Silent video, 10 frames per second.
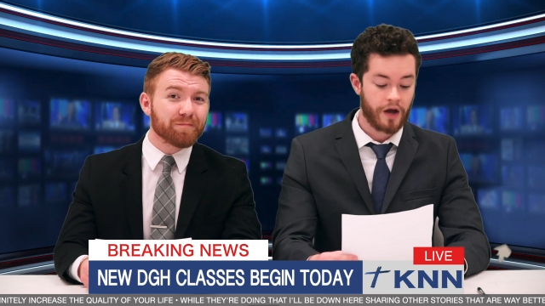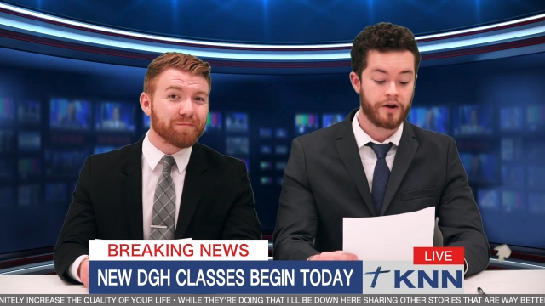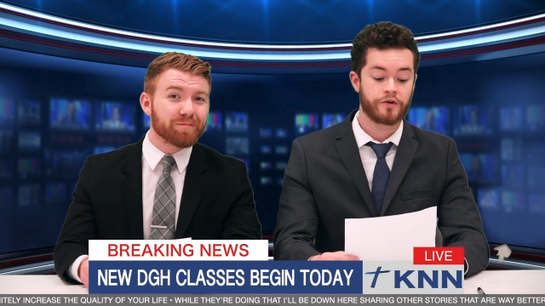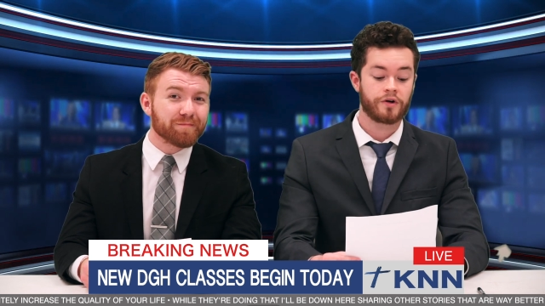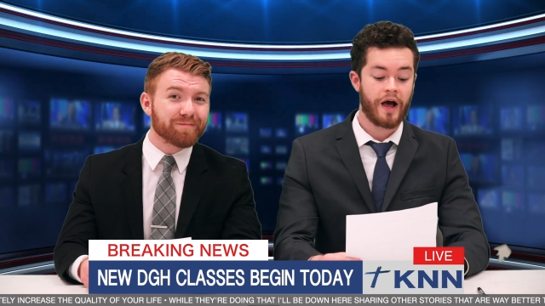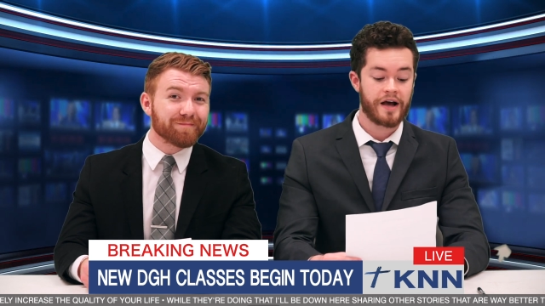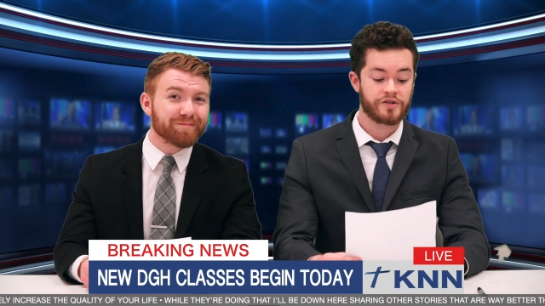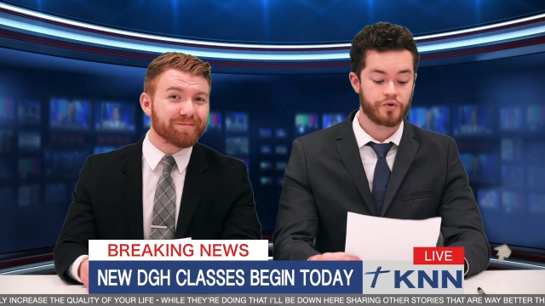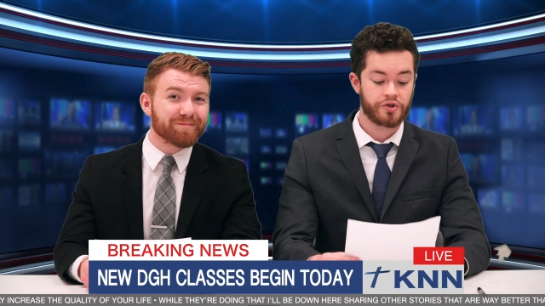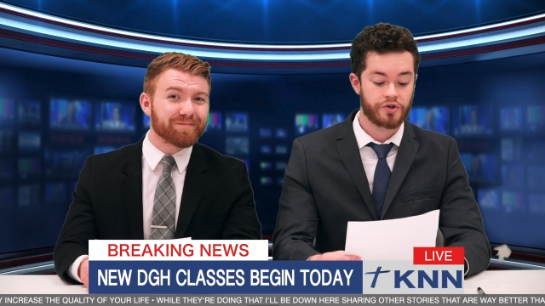Speaker 1: Another class
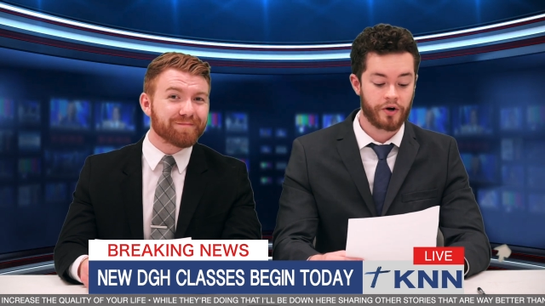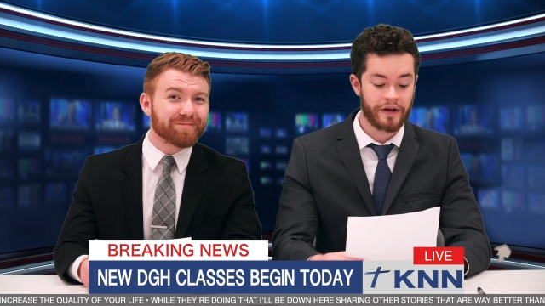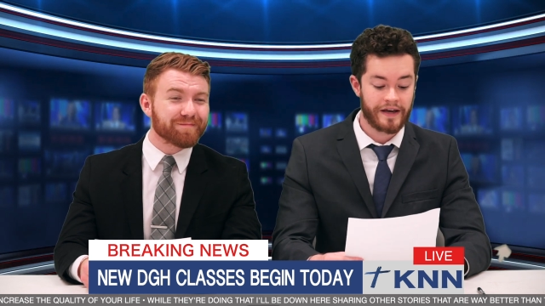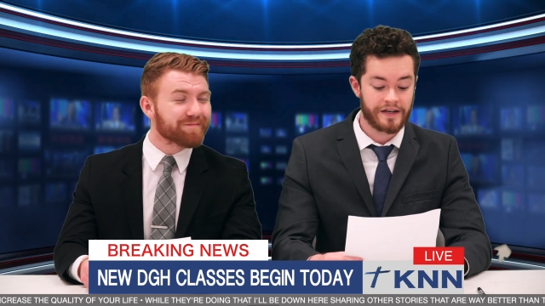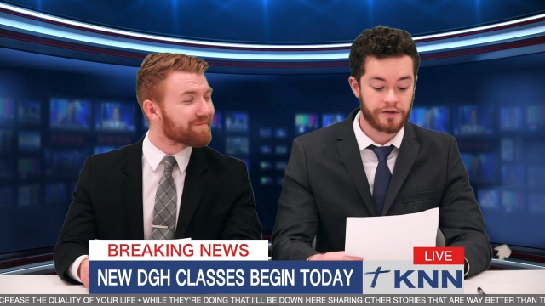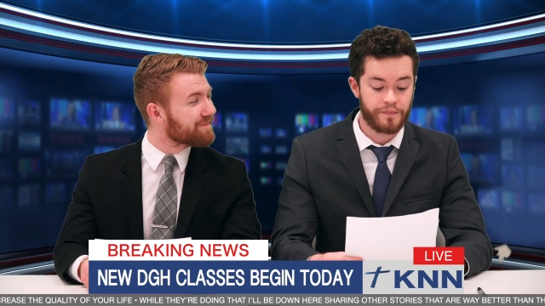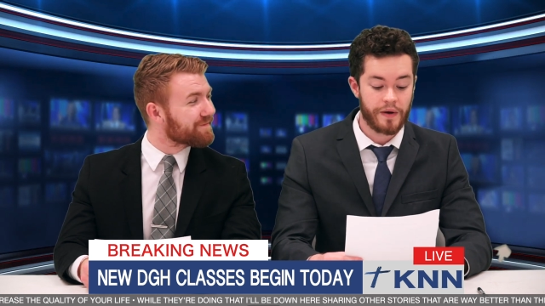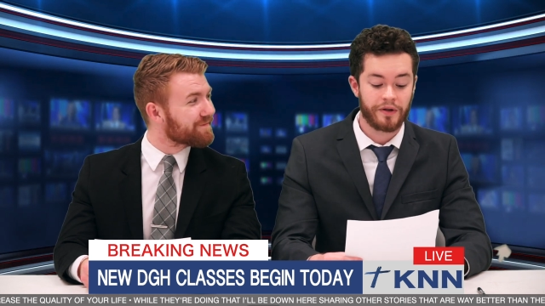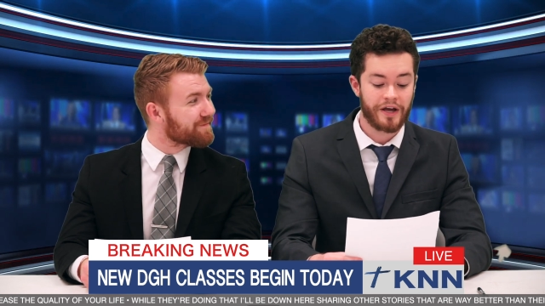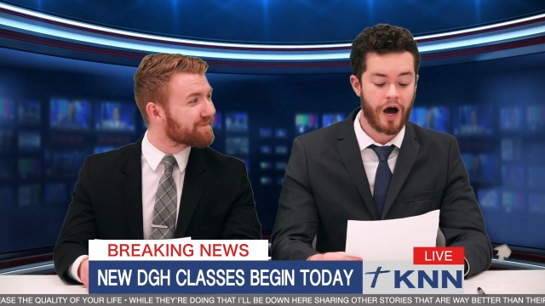we're starting is
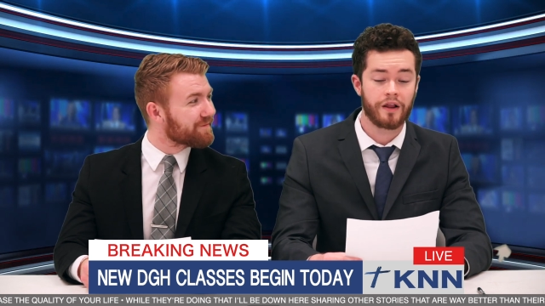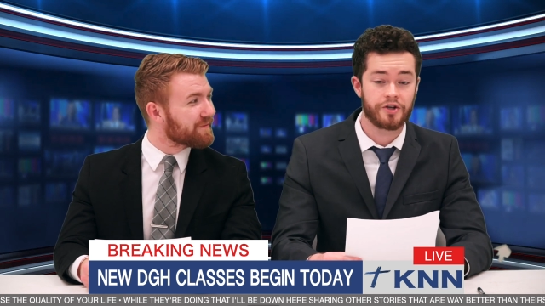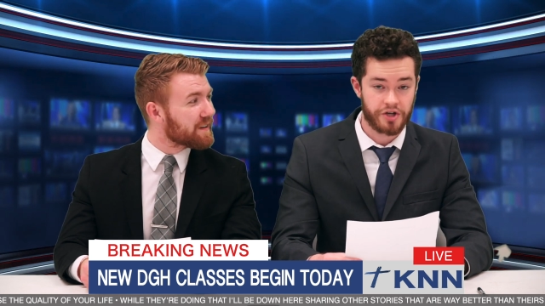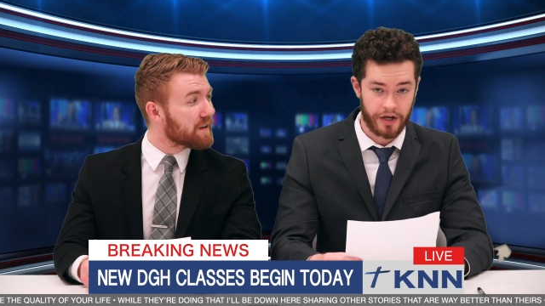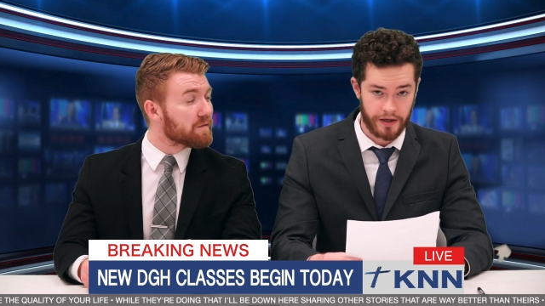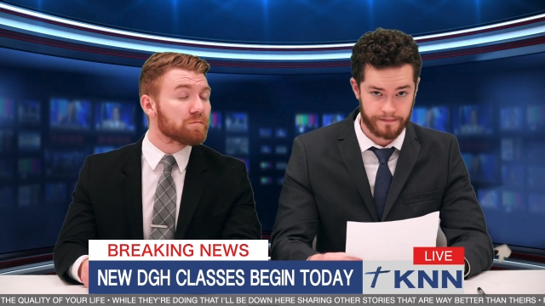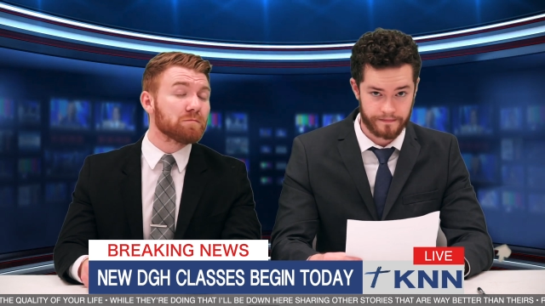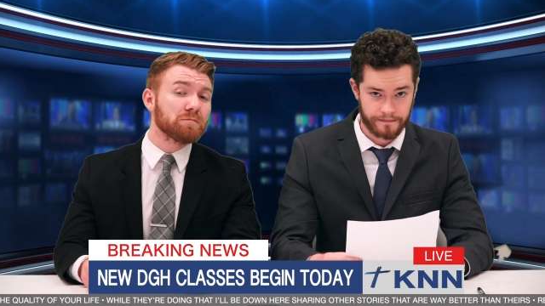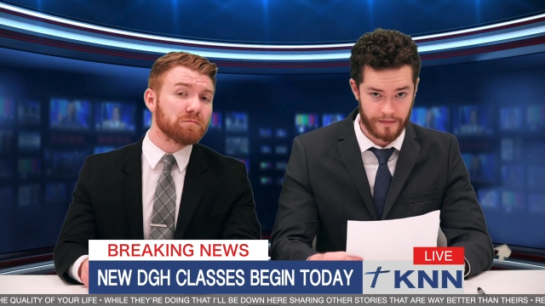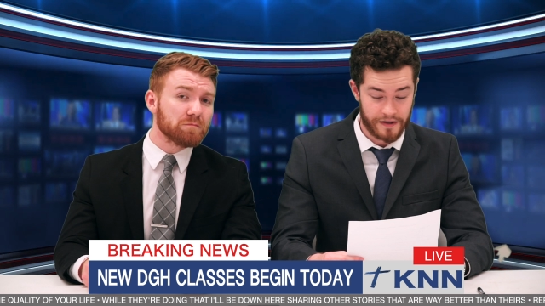bibliology,
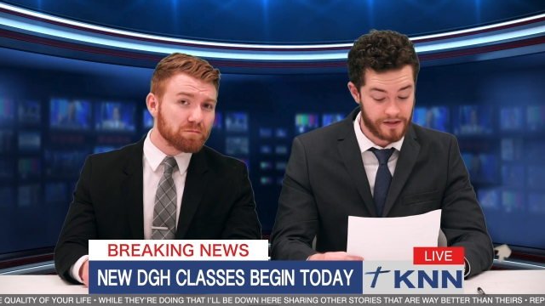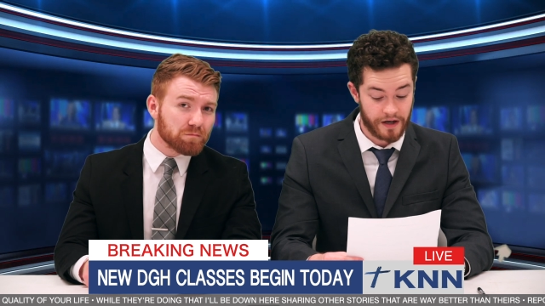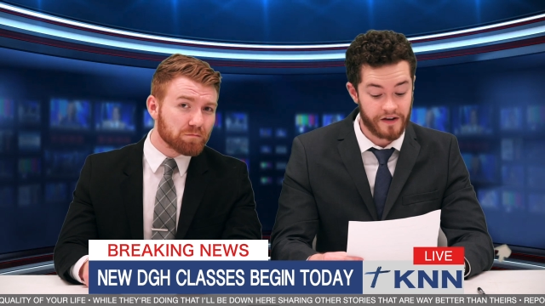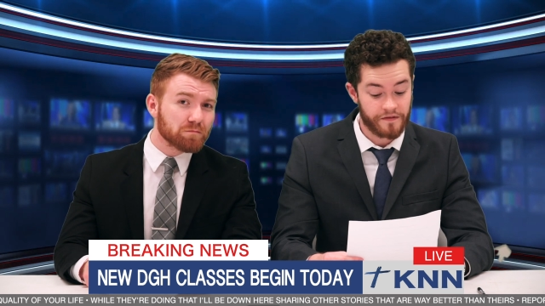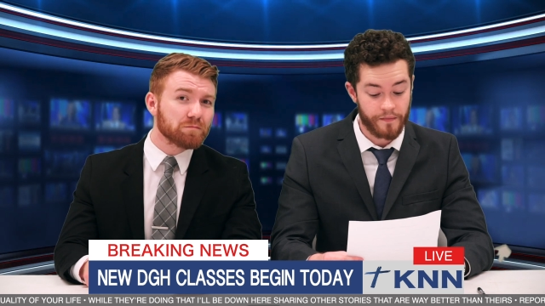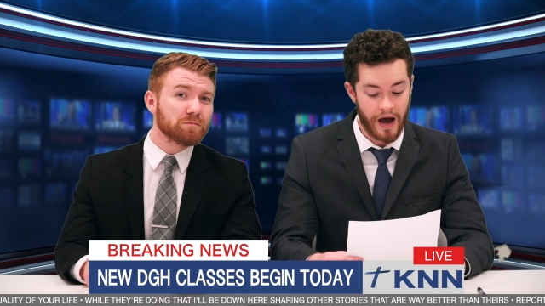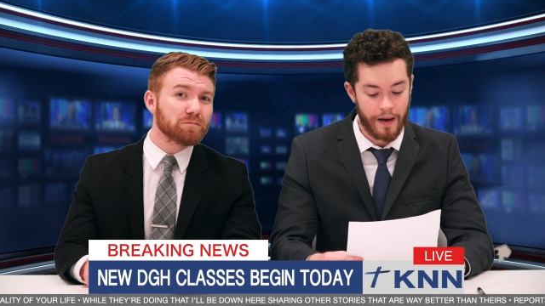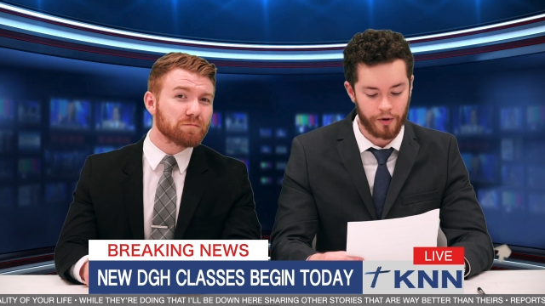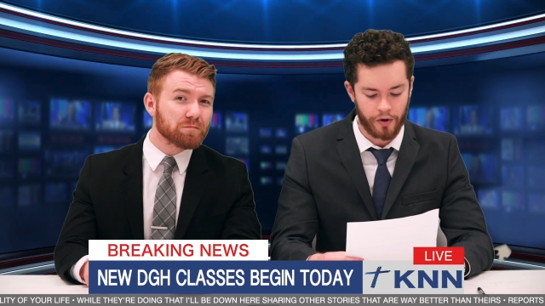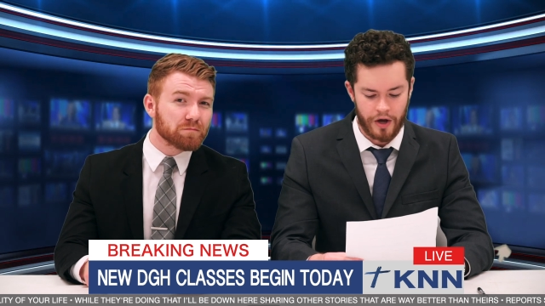mm. study of the
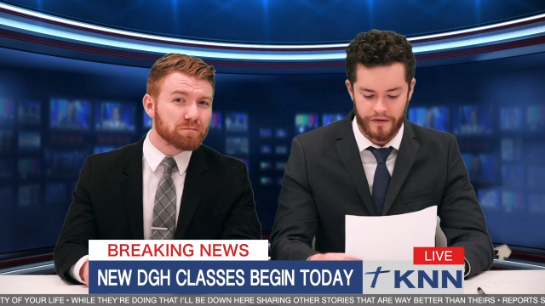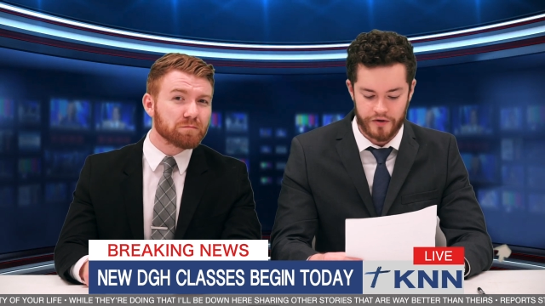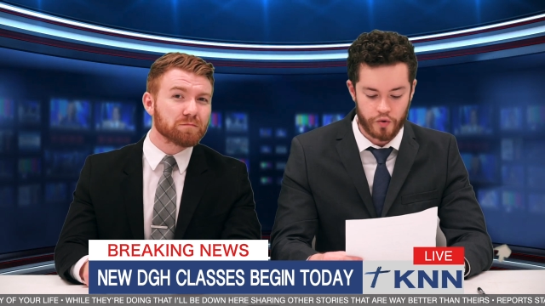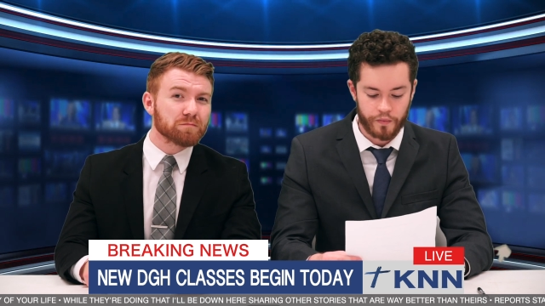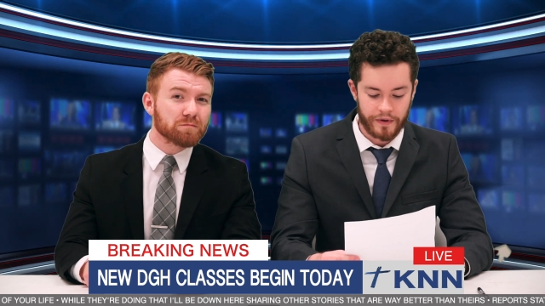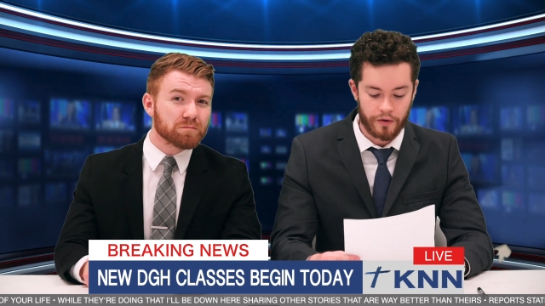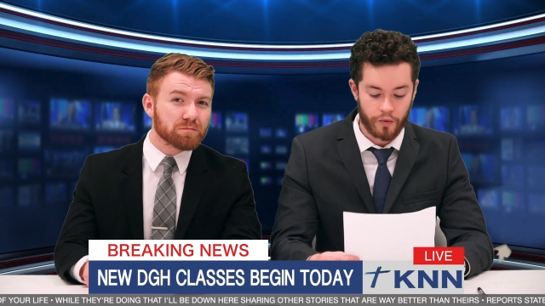Bible. This will be